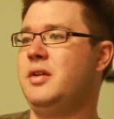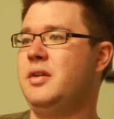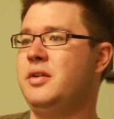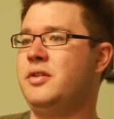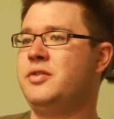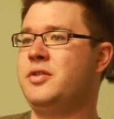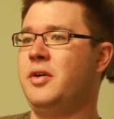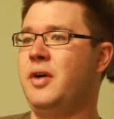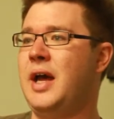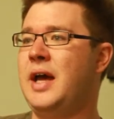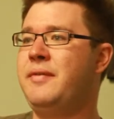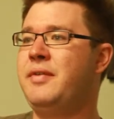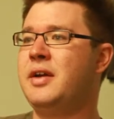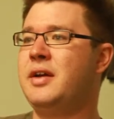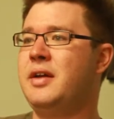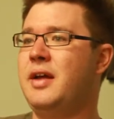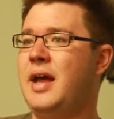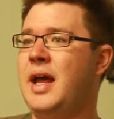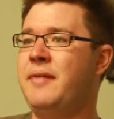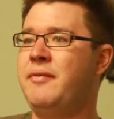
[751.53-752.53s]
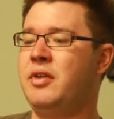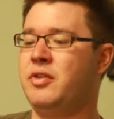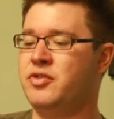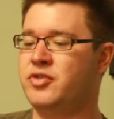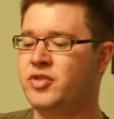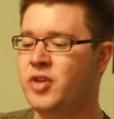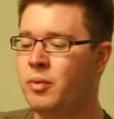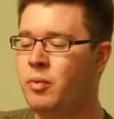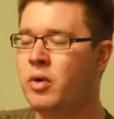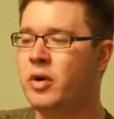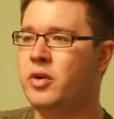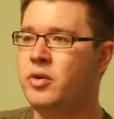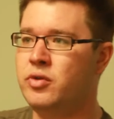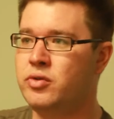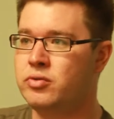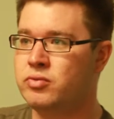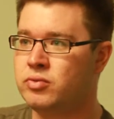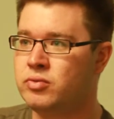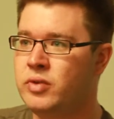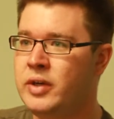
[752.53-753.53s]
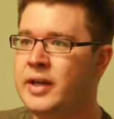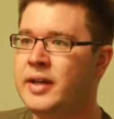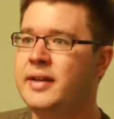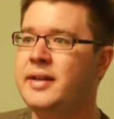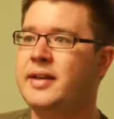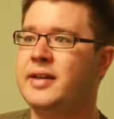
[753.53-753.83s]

So having, a, having someone who's really